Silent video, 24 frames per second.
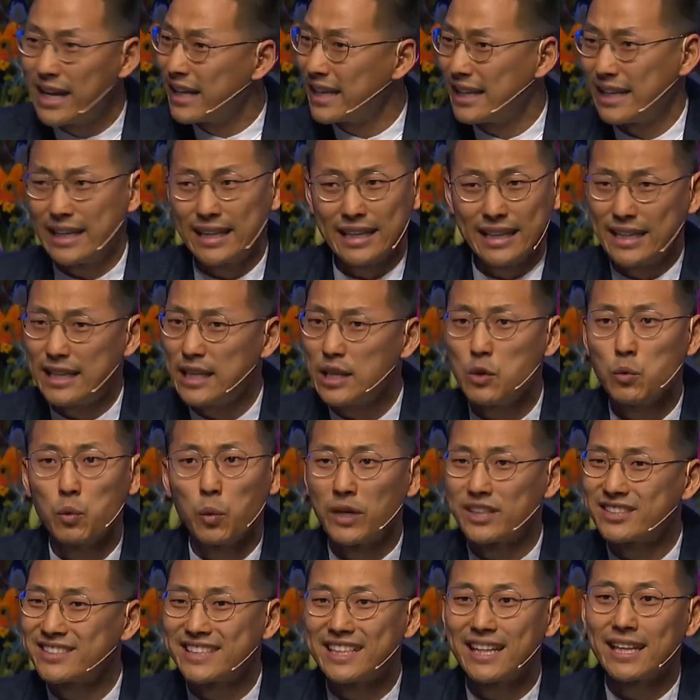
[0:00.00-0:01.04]
He
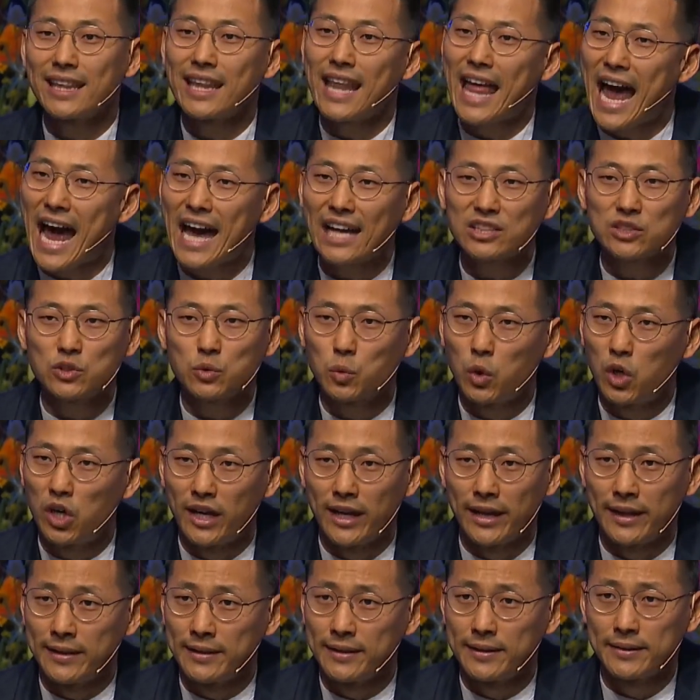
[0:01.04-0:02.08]
was the last
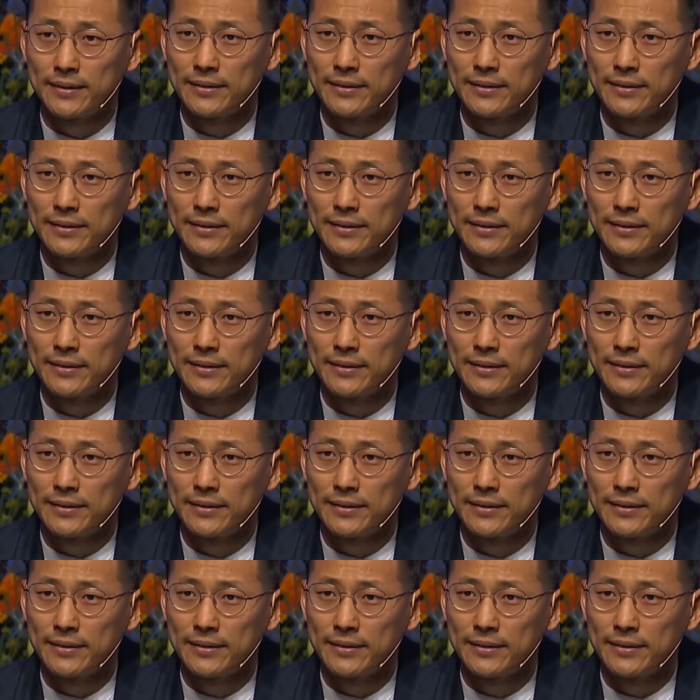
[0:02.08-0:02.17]
one,